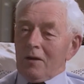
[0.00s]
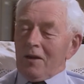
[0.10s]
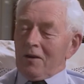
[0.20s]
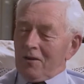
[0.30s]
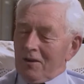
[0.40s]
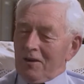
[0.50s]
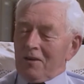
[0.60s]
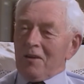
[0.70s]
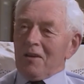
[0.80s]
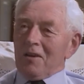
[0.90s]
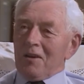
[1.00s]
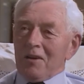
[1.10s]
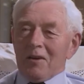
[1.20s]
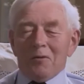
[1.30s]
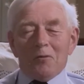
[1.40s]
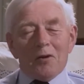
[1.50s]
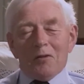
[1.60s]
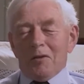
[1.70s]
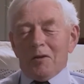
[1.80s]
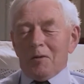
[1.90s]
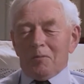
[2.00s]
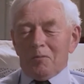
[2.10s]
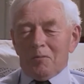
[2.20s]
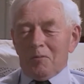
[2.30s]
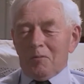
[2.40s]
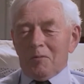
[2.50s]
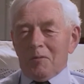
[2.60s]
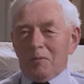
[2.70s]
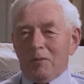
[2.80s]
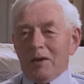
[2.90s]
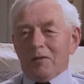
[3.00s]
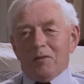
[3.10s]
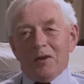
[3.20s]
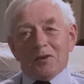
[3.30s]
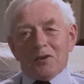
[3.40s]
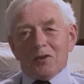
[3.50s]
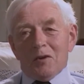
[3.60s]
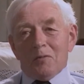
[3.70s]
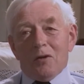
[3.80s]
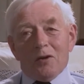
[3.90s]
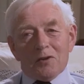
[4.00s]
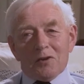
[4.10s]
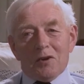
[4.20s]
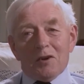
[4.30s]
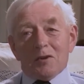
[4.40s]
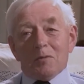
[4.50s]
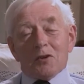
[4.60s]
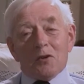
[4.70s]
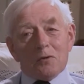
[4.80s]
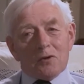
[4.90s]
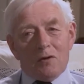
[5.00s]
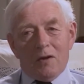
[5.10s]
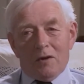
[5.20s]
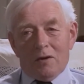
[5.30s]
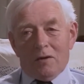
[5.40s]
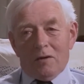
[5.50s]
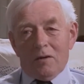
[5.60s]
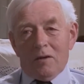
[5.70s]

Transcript: Indeed. One of the pet phrases in Protestantism is no surrender.